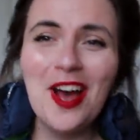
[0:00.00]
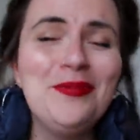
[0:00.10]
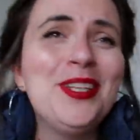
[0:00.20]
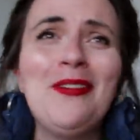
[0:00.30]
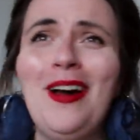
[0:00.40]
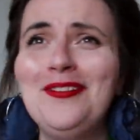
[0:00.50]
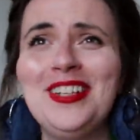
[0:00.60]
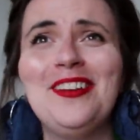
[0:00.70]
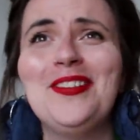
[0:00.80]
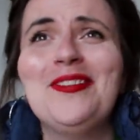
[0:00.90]
I'm so out of
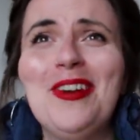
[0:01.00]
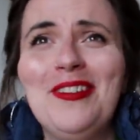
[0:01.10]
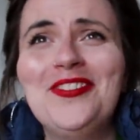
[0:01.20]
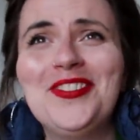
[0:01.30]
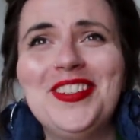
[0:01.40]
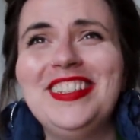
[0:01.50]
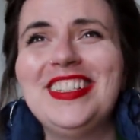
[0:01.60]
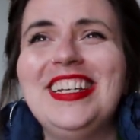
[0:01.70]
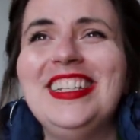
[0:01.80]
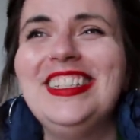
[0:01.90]
date with my
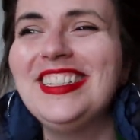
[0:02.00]
references,